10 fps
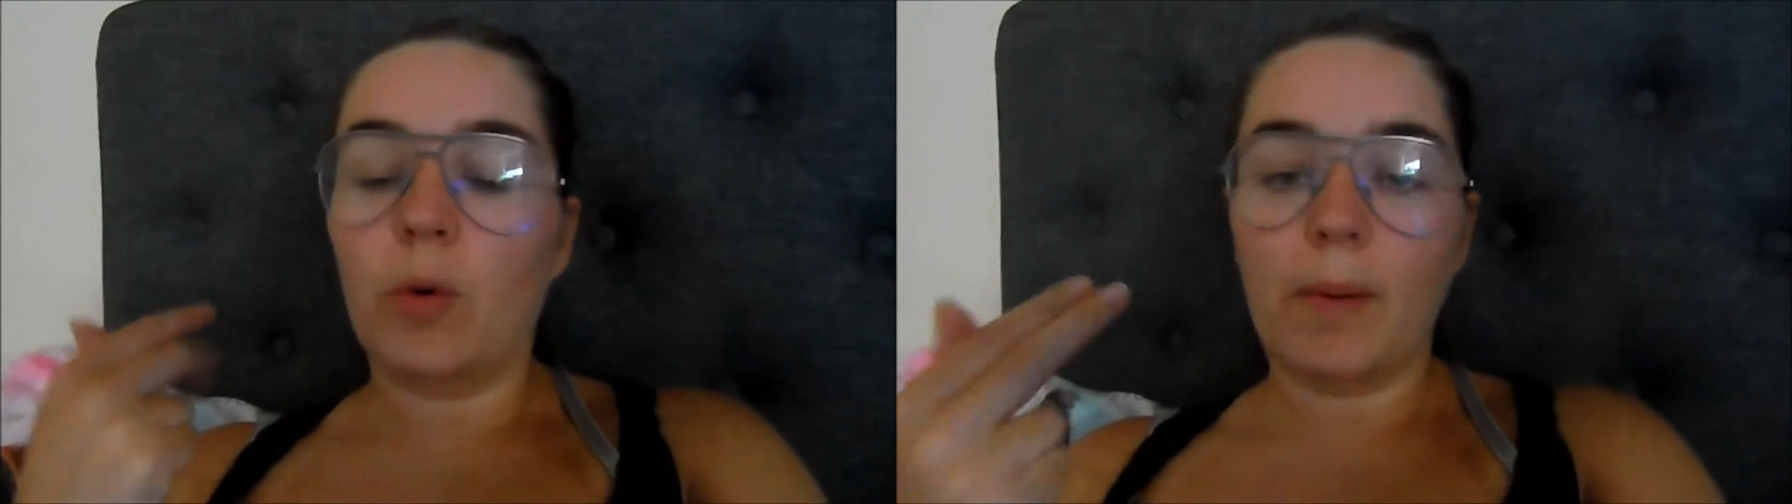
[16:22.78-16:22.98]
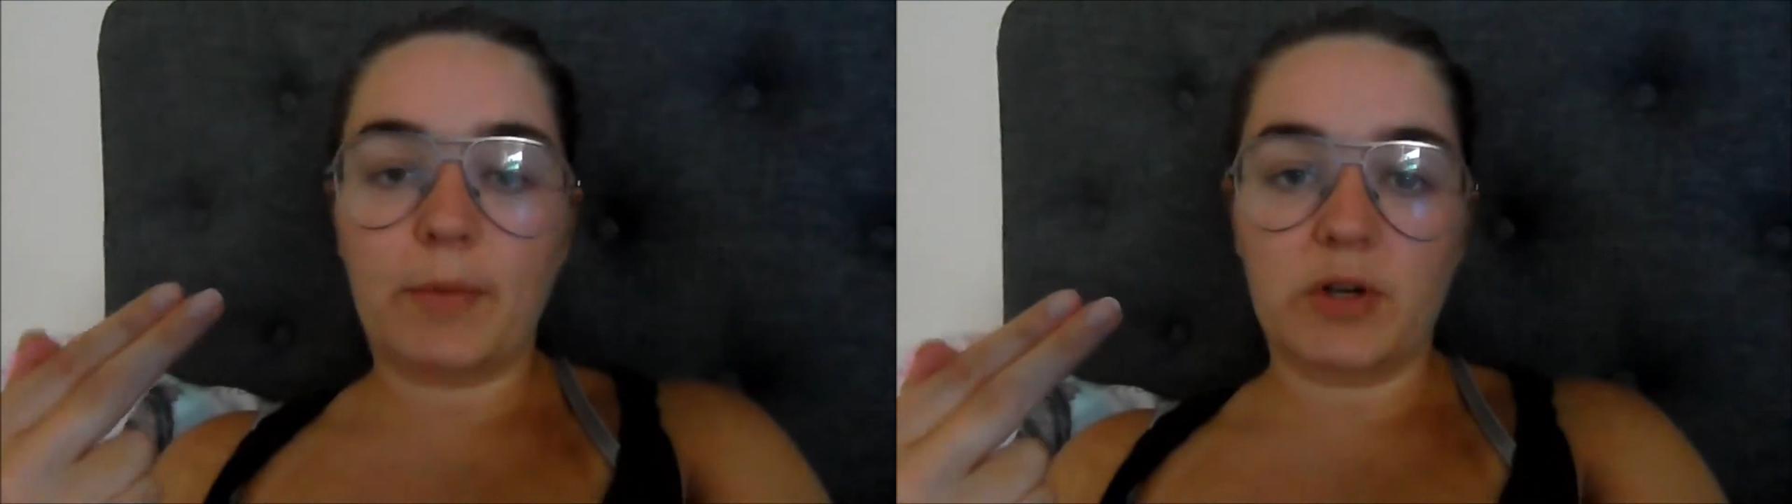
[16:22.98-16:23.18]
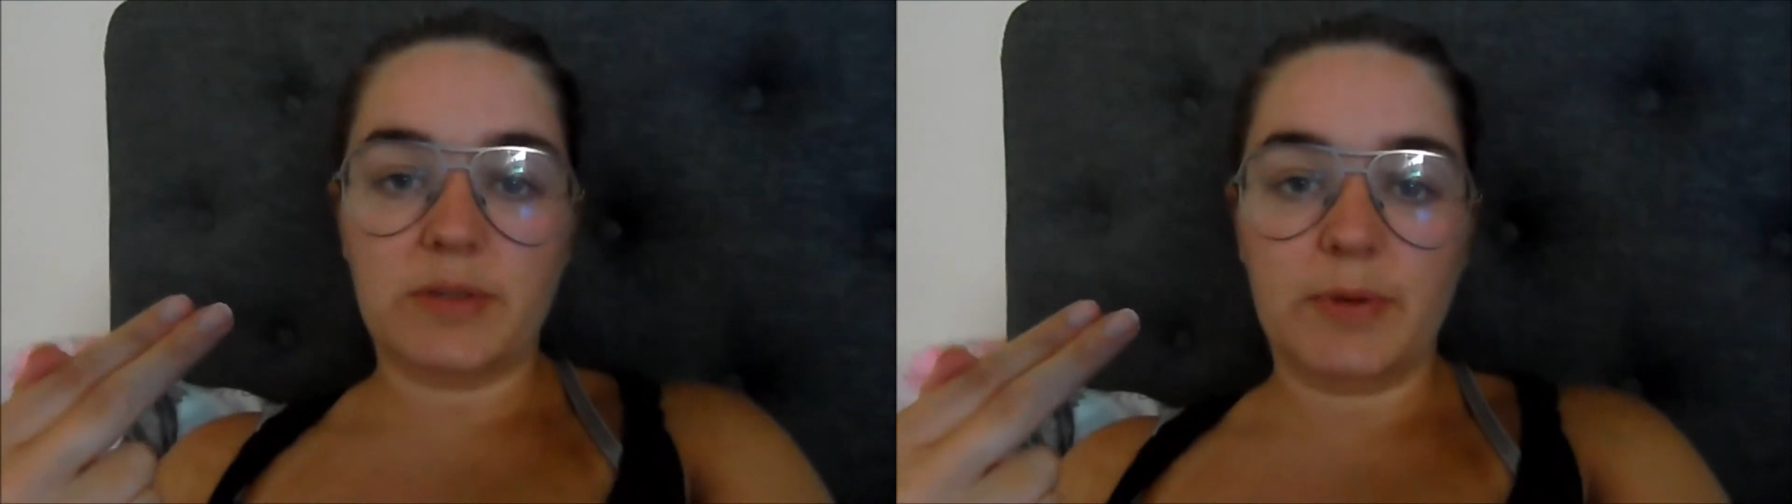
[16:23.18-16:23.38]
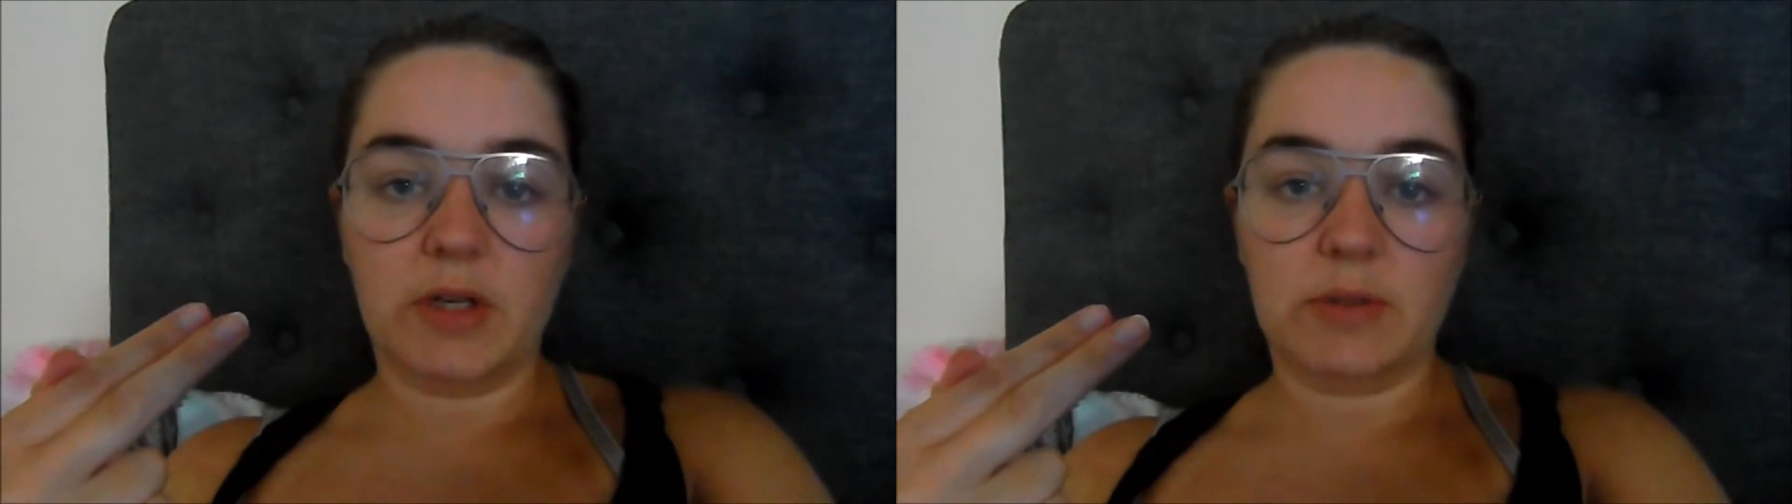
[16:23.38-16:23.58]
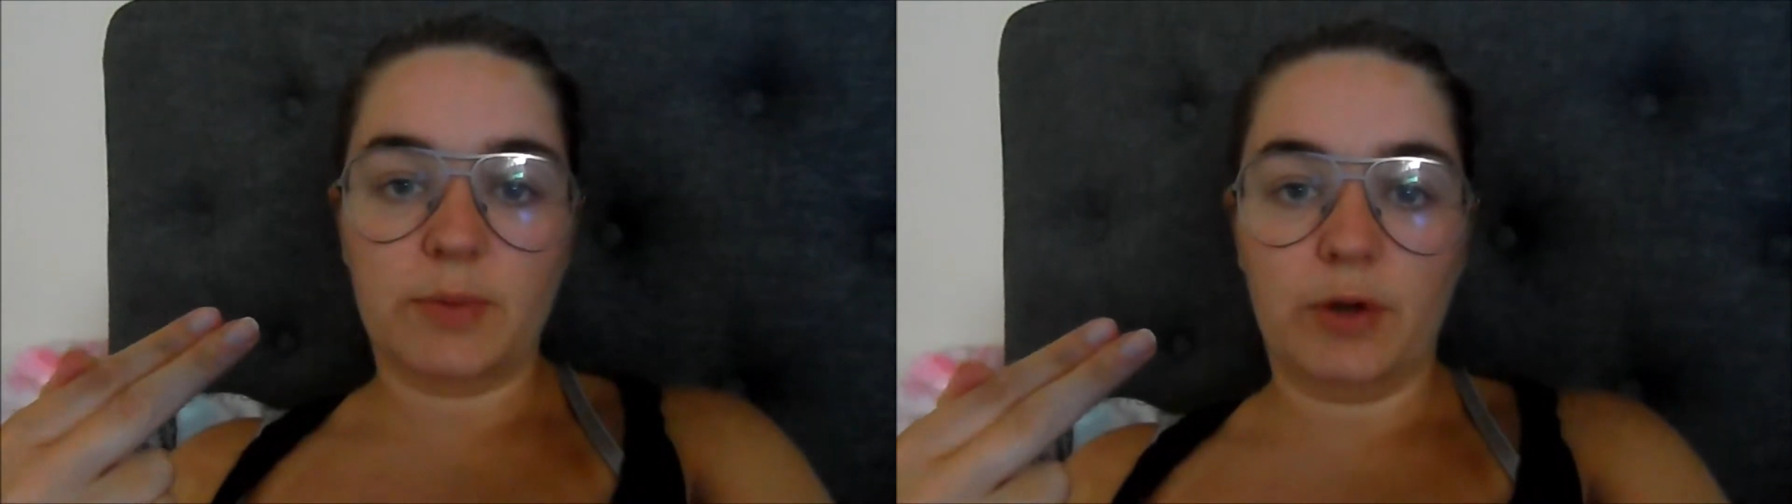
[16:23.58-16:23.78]
All my Britney
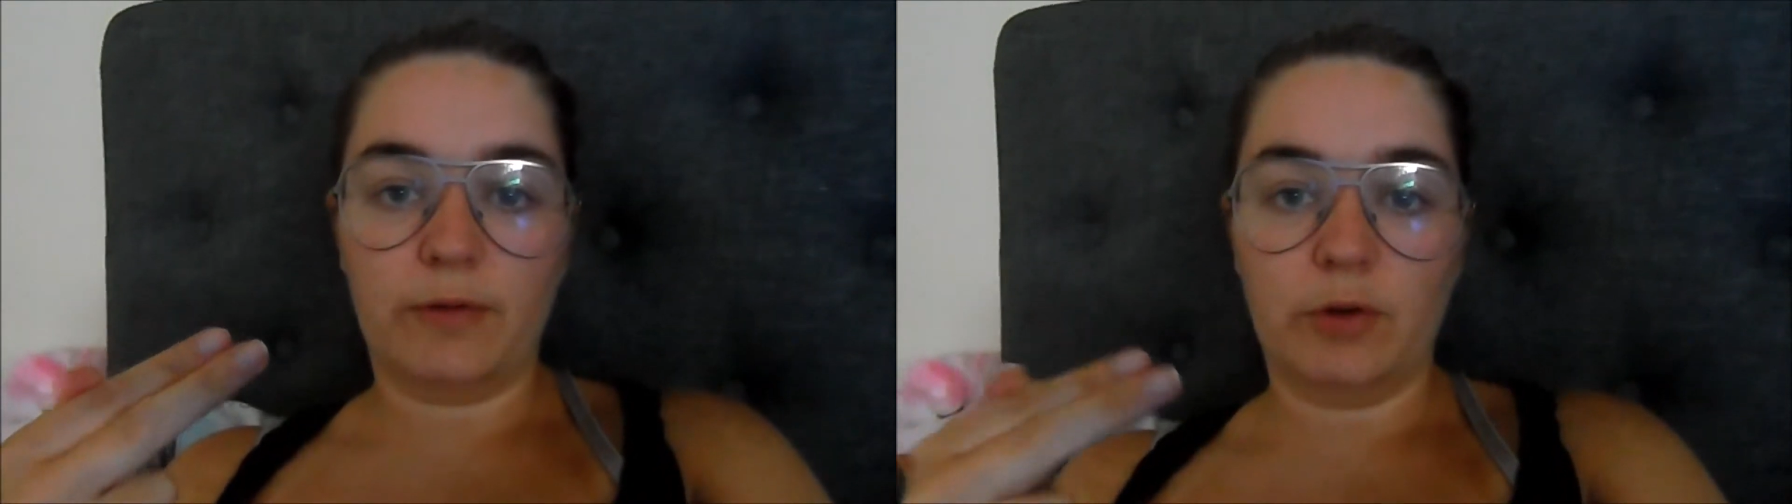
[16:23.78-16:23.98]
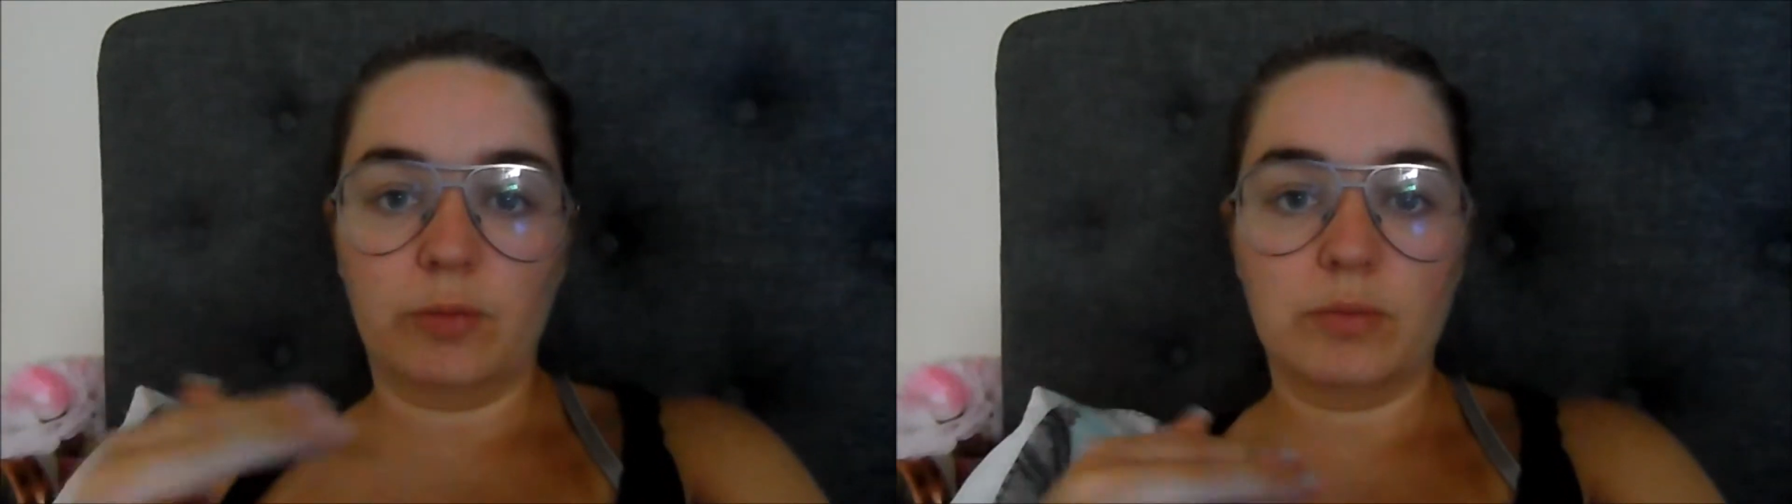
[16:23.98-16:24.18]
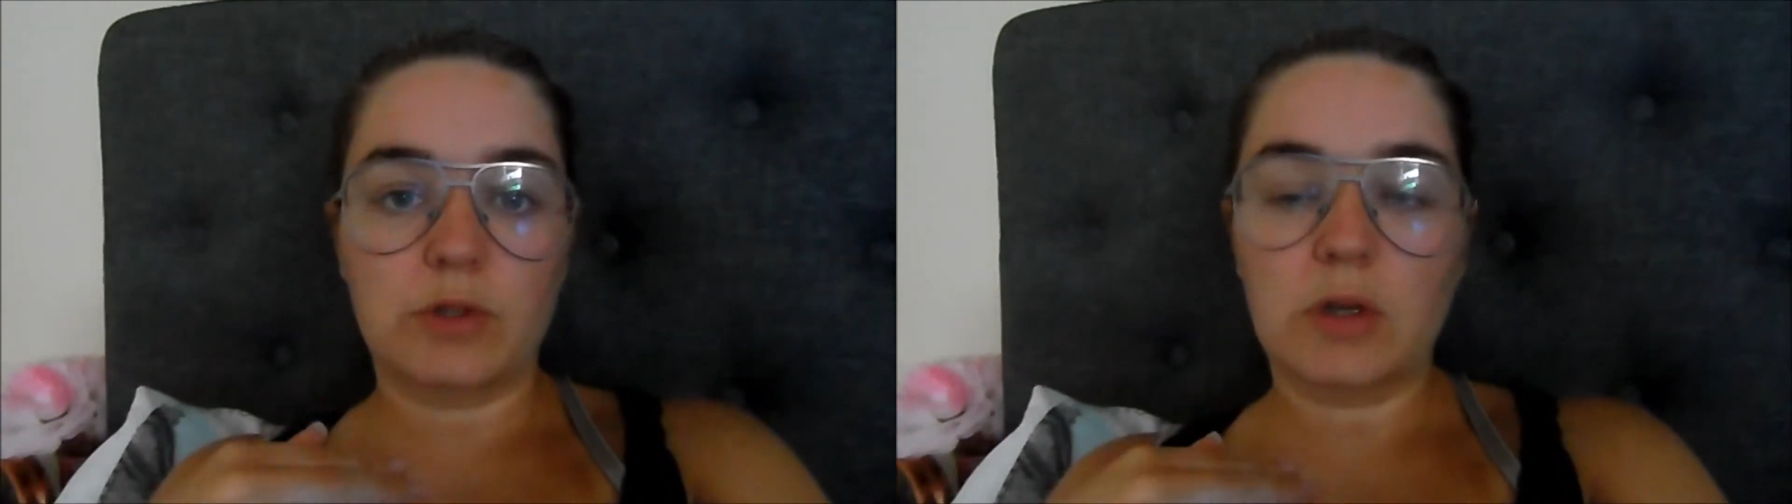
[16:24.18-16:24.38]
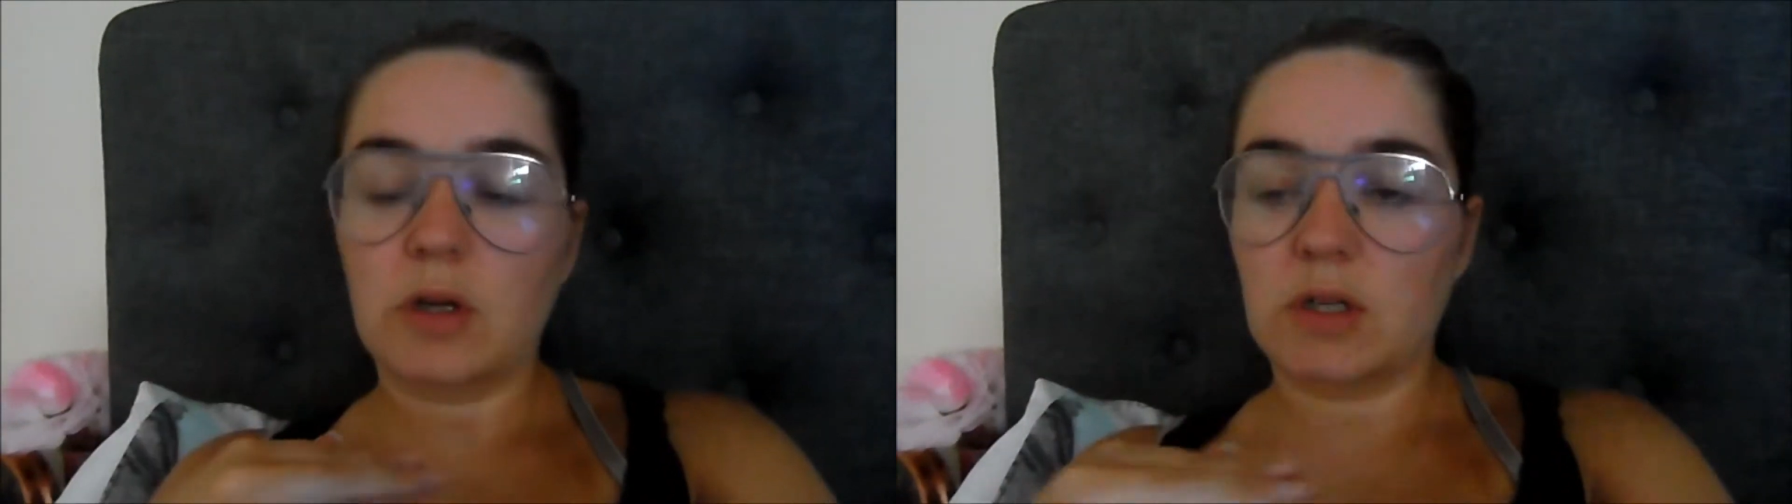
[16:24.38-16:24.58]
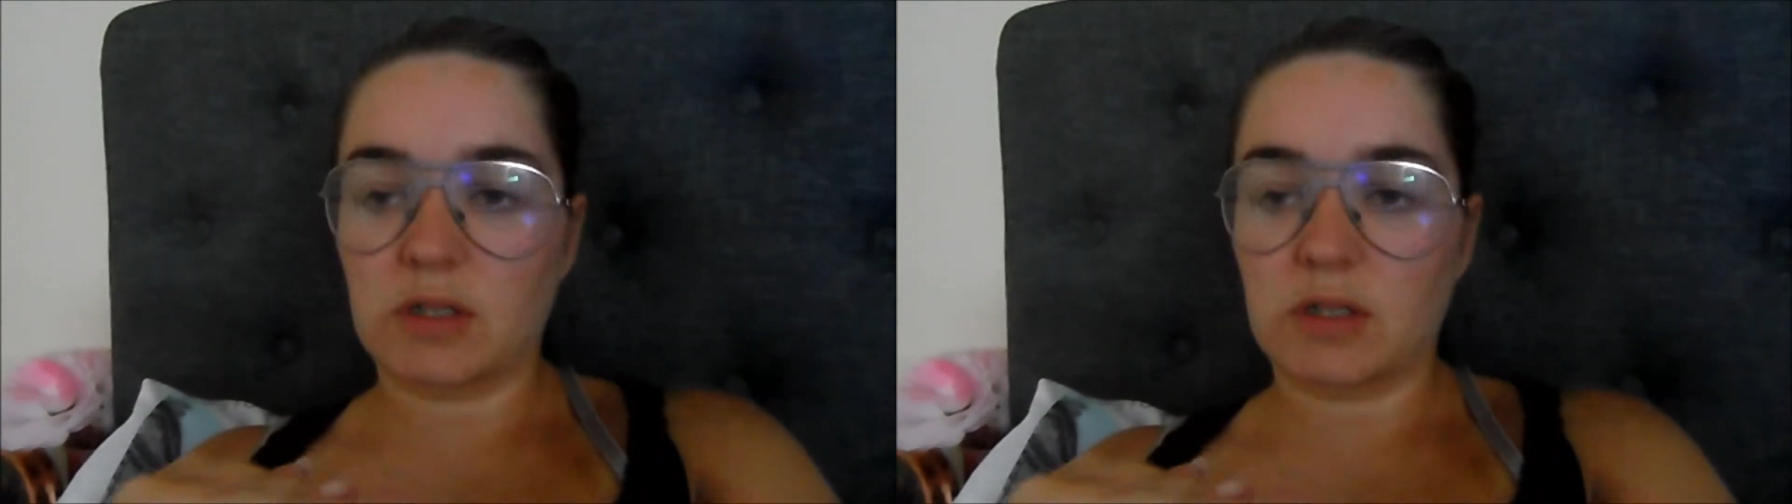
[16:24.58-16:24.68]
Spears perfumes,